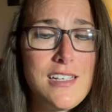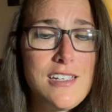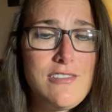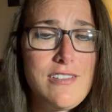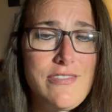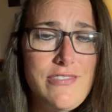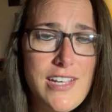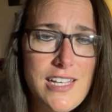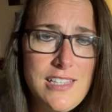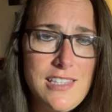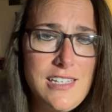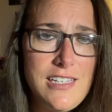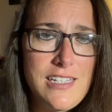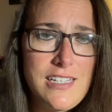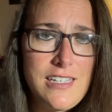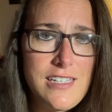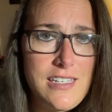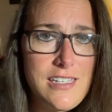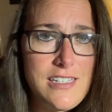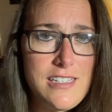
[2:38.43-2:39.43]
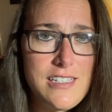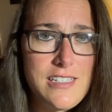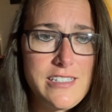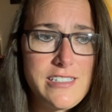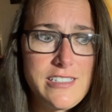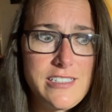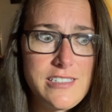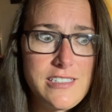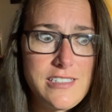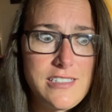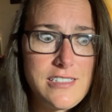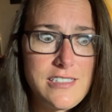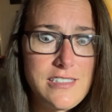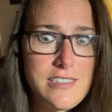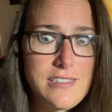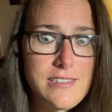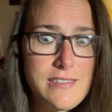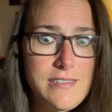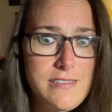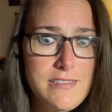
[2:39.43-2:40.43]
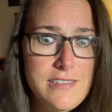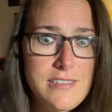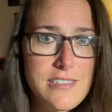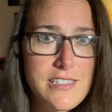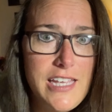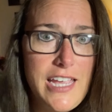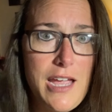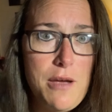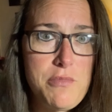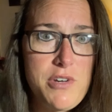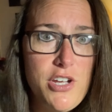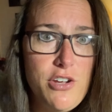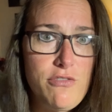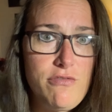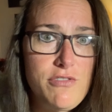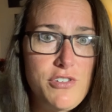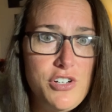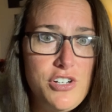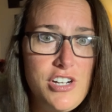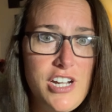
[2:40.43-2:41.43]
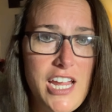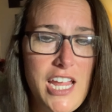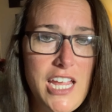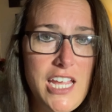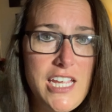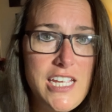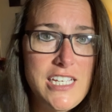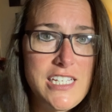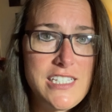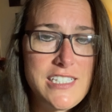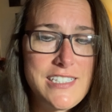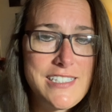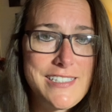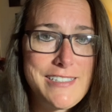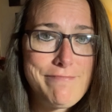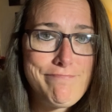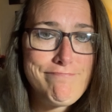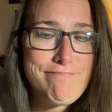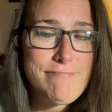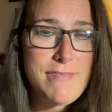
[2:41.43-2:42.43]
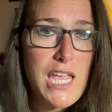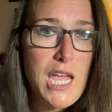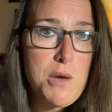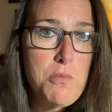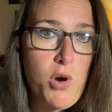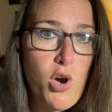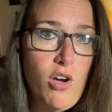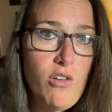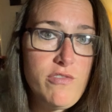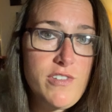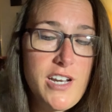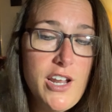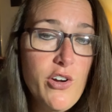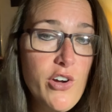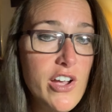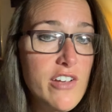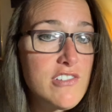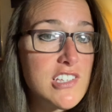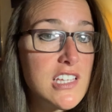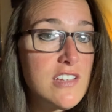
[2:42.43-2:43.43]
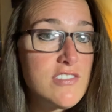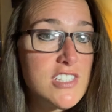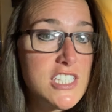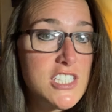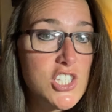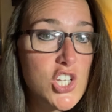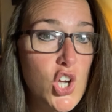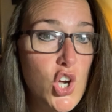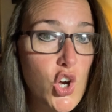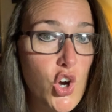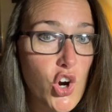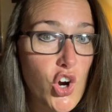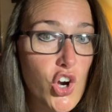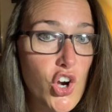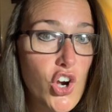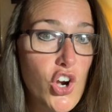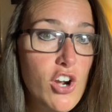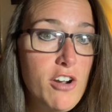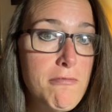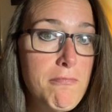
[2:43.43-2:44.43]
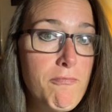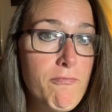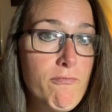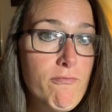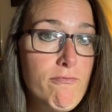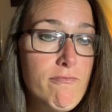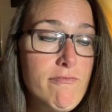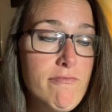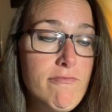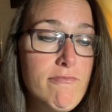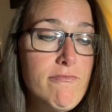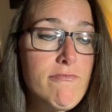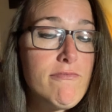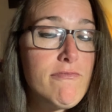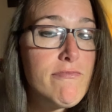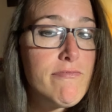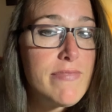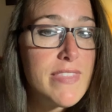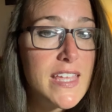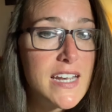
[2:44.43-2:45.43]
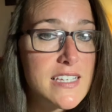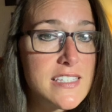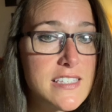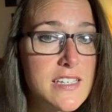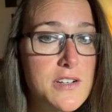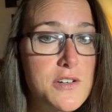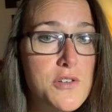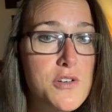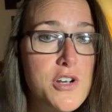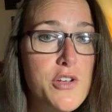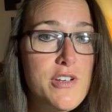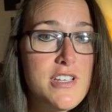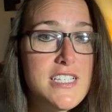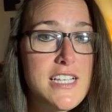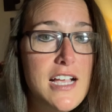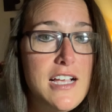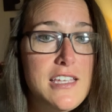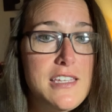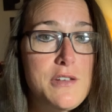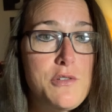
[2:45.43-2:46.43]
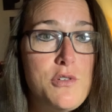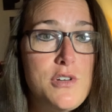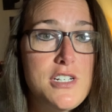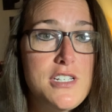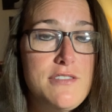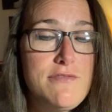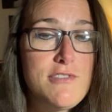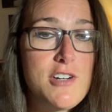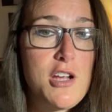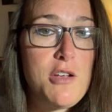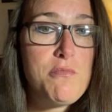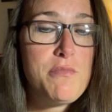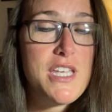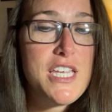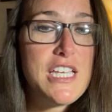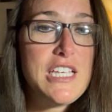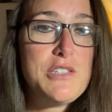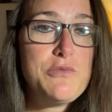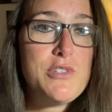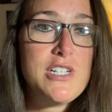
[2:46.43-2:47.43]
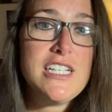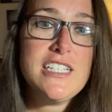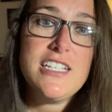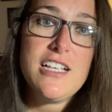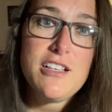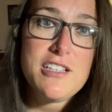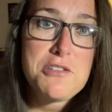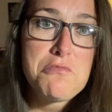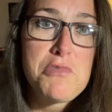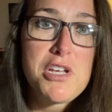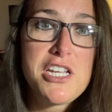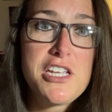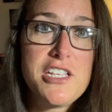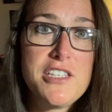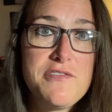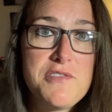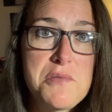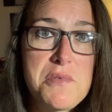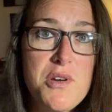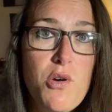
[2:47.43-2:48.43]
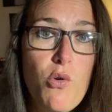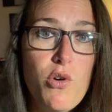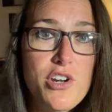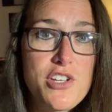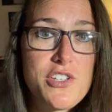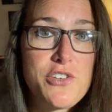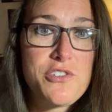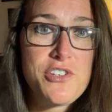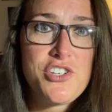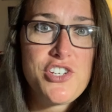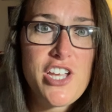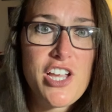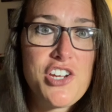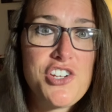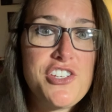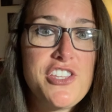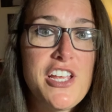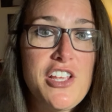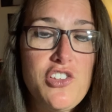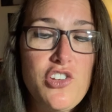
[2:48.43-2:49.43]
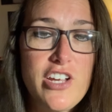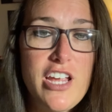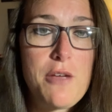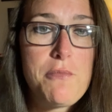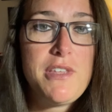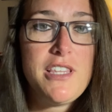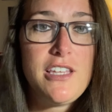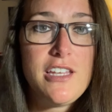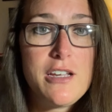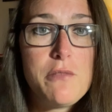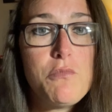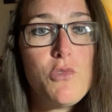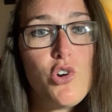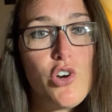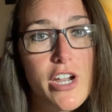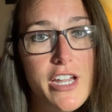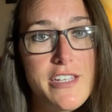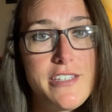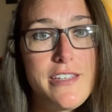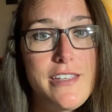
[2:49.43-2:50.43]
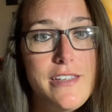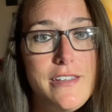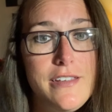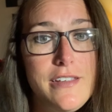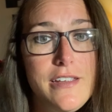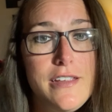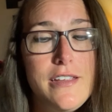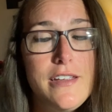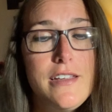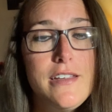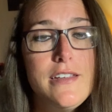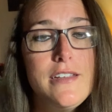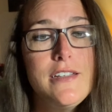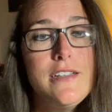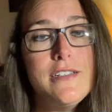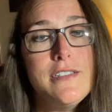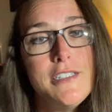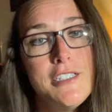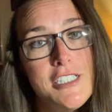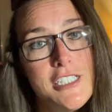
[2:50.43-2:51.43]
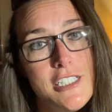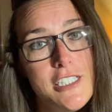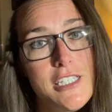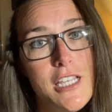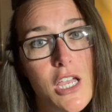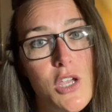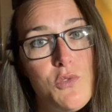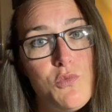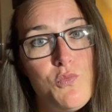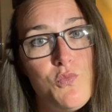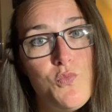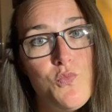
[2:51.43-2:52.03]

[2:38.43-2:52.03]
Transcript: I finally scabbed over and came off and now I have a lovely scar that I still don't know exactly what it's from because when I tell somebody it's from a cortisone injection they look at me like I'm crazy. So